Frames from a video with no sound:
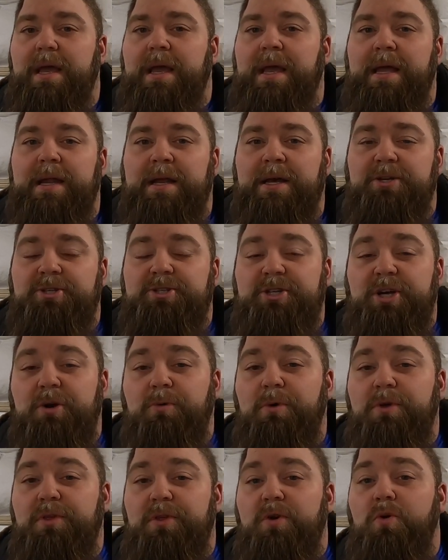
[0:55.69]
and share
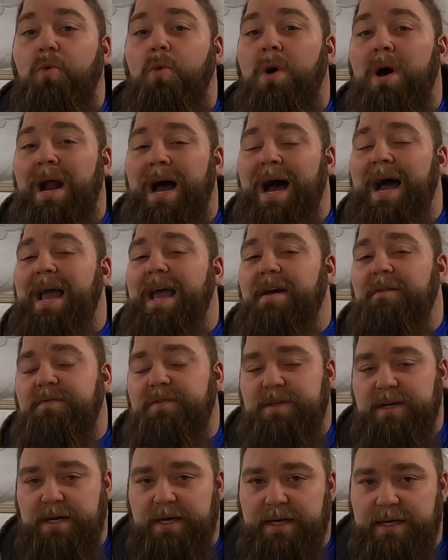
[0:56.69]
with you what I
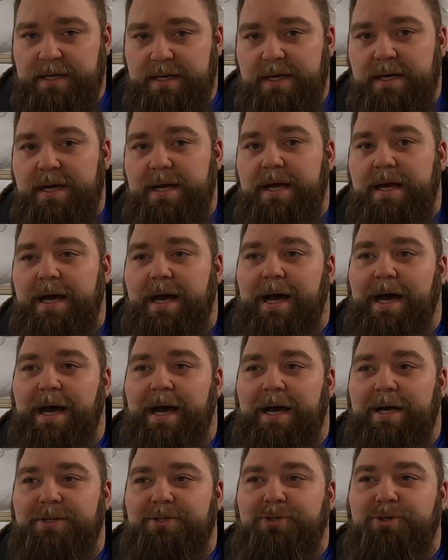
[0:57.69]
have done
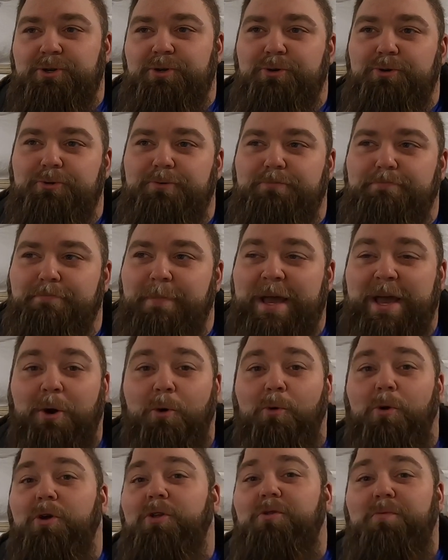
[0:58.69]
to make
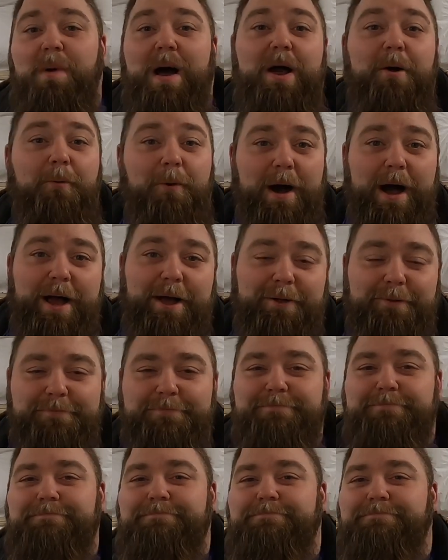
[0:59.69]
it worth my while.
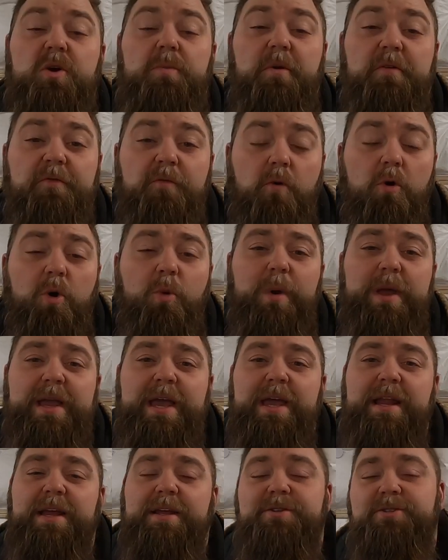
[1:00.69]
So before we
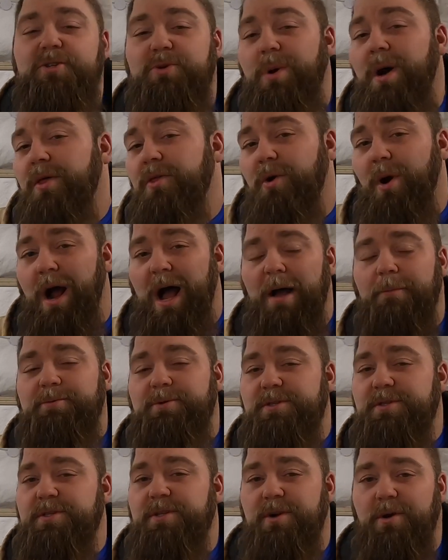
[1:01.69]
get into other
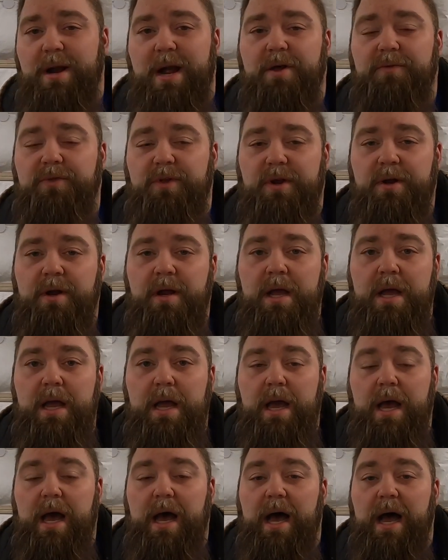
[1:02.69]
options that are out there,
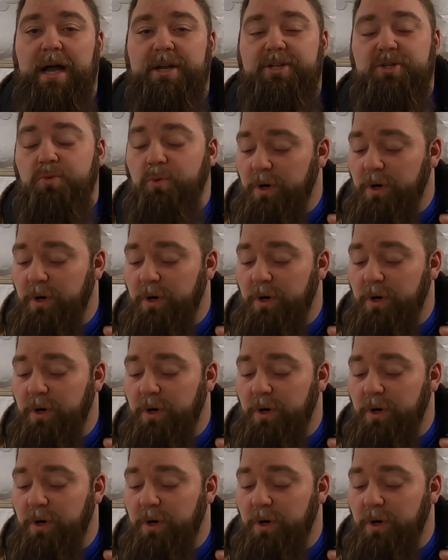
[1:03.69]
I just